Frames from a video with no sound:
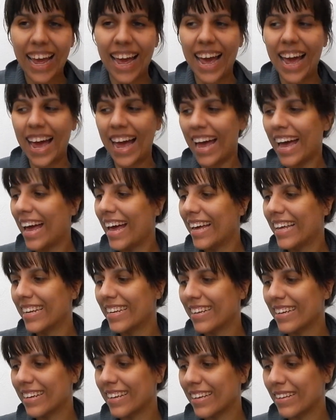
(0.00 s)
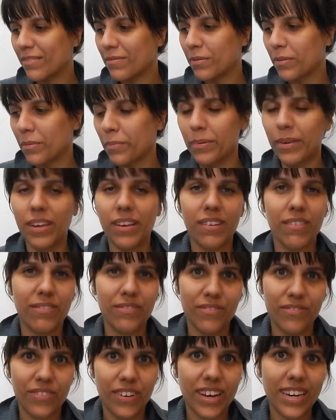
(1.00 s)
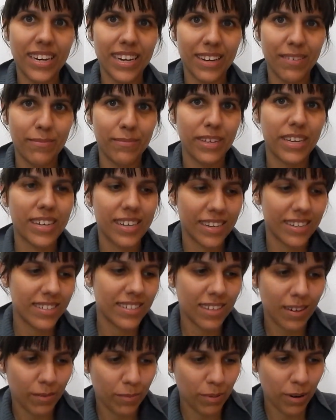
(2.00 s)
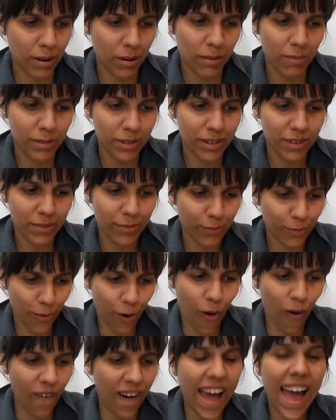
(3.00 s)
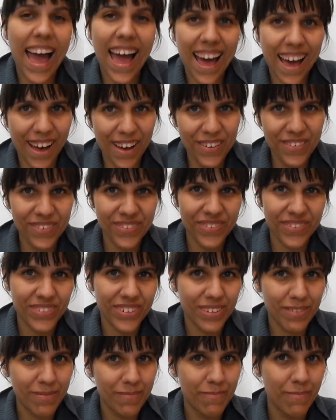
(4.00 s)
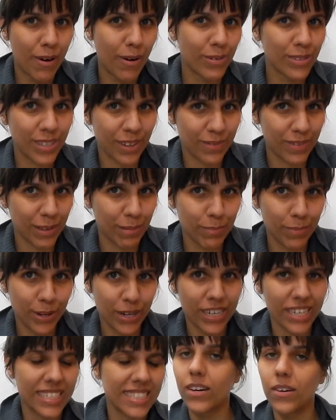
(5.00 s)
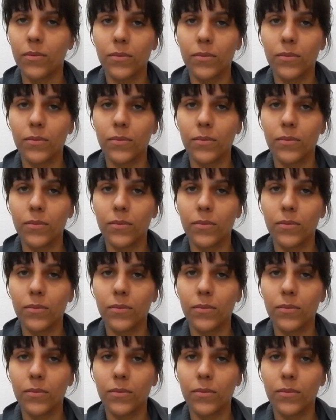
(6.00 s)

and it will be funny because I probably won't have most of the books.